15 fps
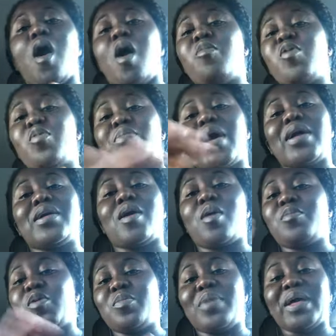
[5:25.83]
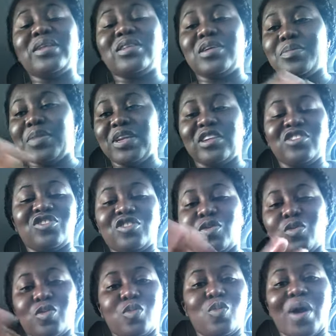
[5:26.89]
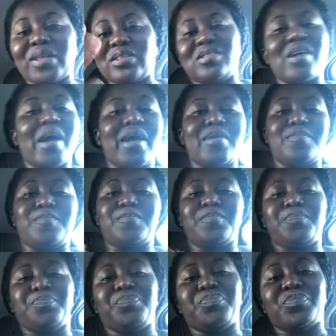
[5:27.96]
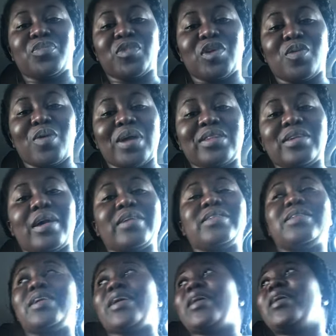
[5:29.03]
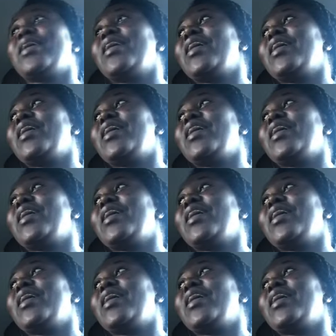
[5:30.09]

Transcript: omo be diminish one time. What I say?